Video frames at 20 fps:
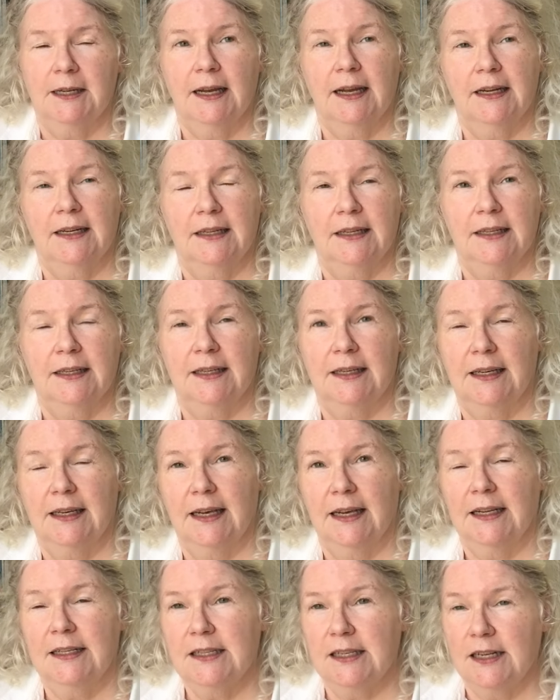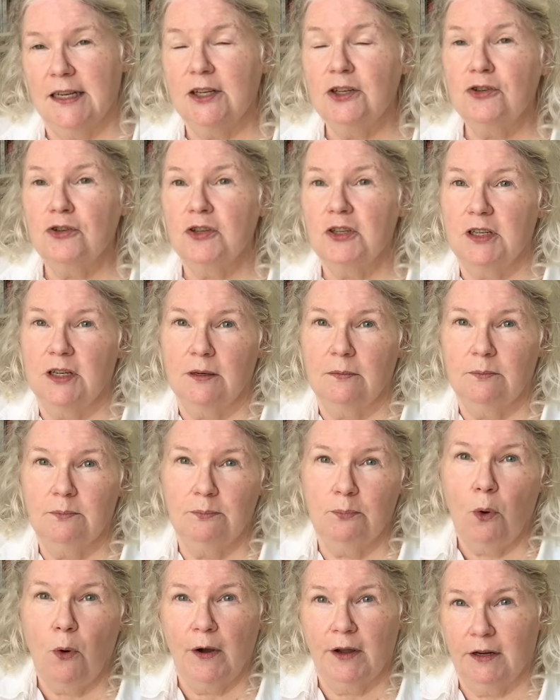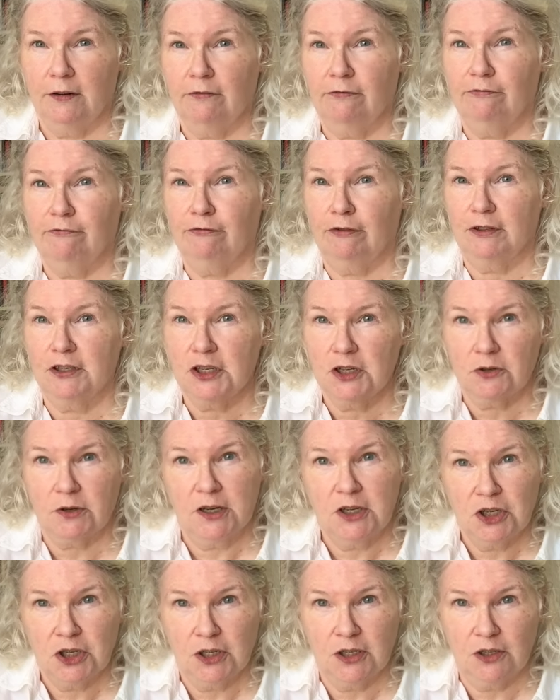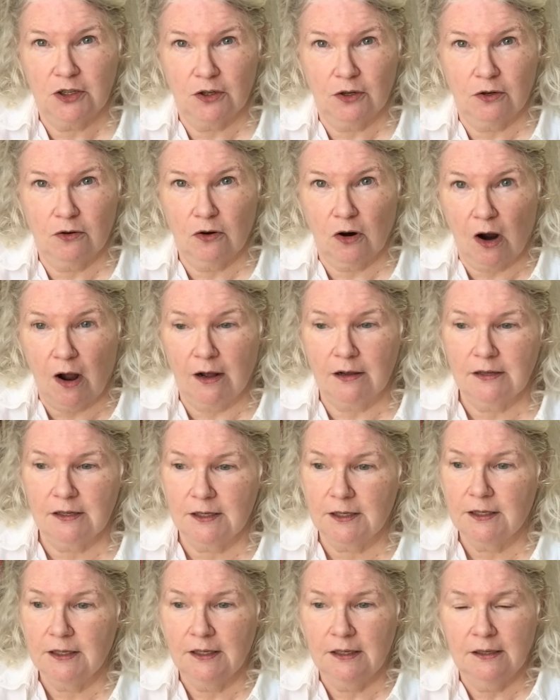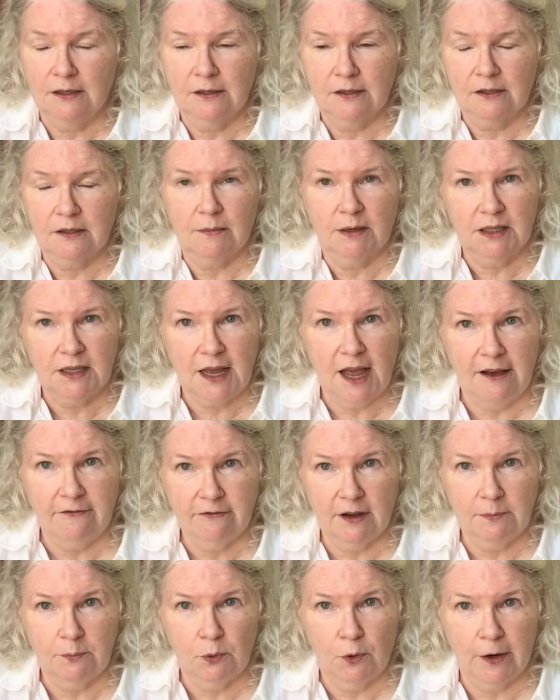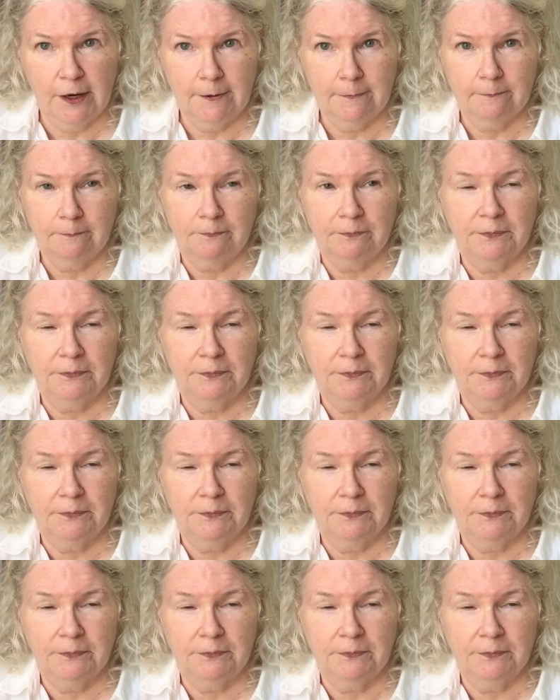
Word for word: And it's an interesting point of frustration to cross. So I'm at the halfway point.